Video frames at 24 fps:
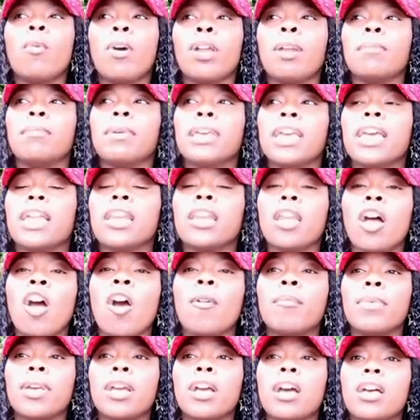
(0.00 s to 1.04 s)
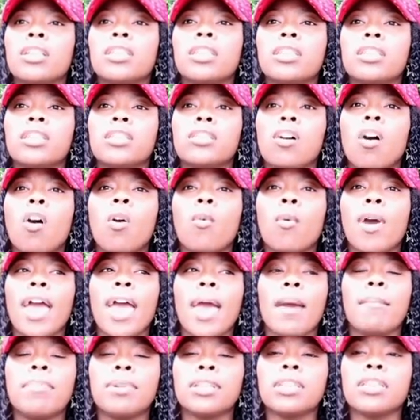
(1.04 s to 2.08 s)
want to be in love because he saw what
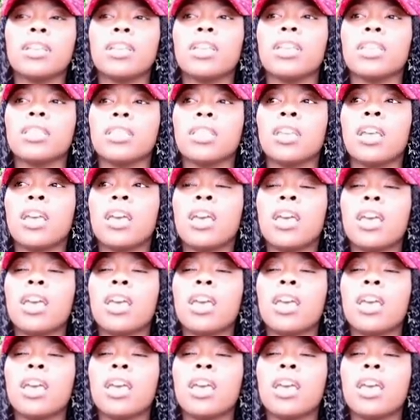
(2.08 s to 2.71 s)
happened to his